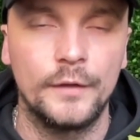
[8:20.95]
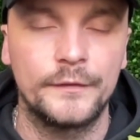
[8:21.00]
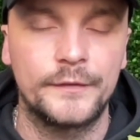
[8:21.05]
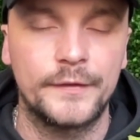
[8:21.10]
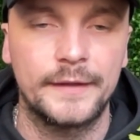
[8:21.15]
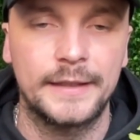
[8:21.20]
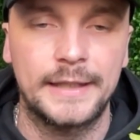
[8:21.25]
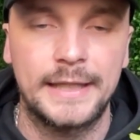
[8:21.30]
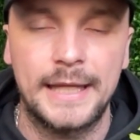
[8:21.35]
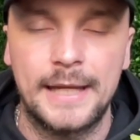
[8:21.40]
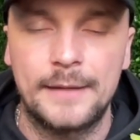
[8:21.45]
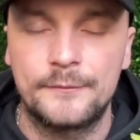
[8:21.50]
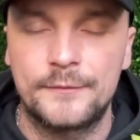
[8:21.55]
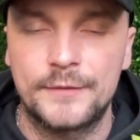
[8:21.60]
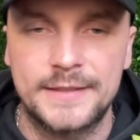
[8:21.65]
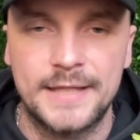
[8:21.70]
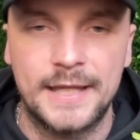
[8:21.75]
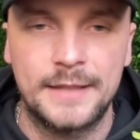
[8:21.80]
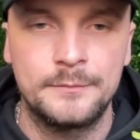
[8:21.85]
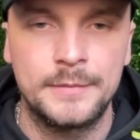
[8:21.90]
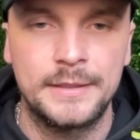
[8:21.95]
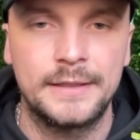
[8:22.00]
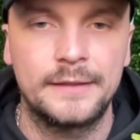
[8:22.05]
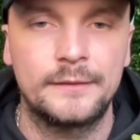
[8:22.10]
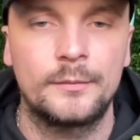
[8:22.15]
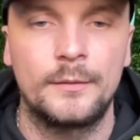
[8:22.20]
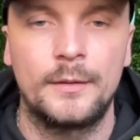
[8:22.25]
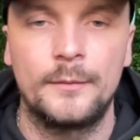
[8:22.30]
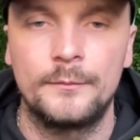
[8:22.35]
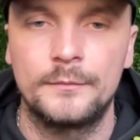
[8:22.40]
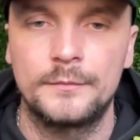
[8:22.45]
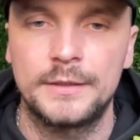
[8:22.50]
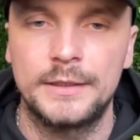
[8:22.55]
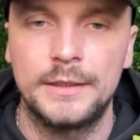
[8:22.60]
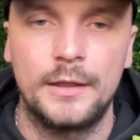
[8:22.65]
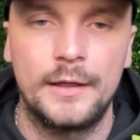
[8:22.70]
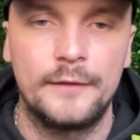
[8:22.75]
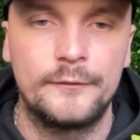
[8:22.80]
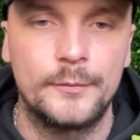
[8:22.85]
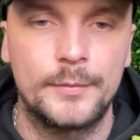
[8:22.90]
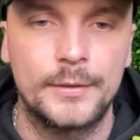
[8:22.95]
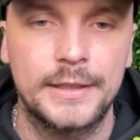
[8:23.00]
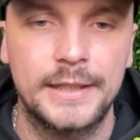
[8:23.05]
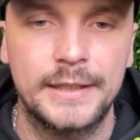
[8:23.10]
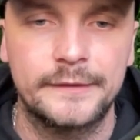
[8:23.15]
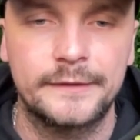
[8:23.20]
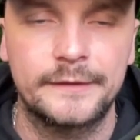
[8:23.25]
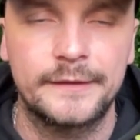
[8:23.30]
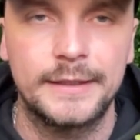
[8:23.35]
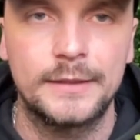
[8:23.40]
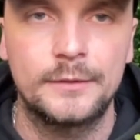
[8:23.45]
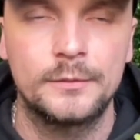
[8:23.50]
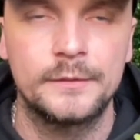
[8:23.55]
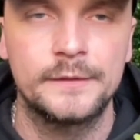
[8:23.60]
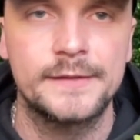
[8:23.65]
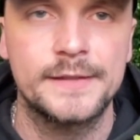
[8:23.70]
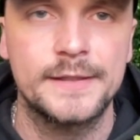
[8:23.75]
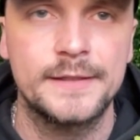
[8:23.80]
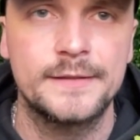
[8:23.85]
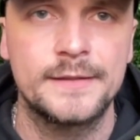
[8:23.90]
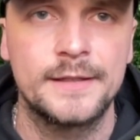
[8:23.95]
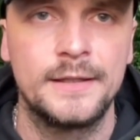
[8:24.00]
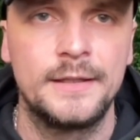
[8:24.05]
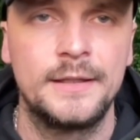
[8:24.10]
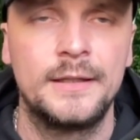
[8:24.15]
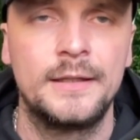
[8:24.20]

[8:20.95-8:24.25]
on to the game for 10 minutes when everybody has sequences